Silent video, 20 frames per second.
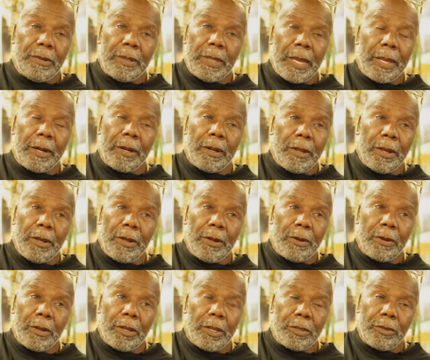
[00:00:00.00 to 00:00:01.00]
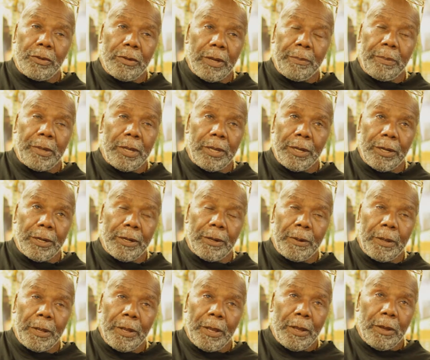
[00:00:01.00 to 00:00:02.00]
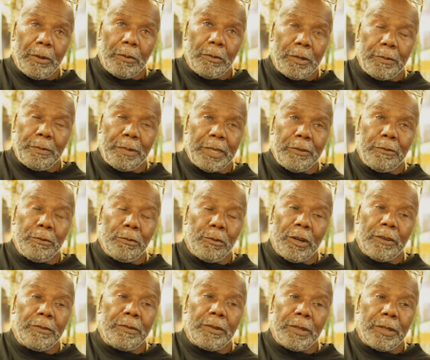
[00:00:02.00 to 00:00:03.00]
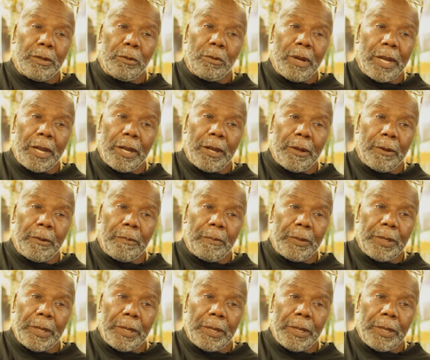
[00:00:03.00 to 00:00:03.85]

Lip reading: that alone, a trip here would be worth the while.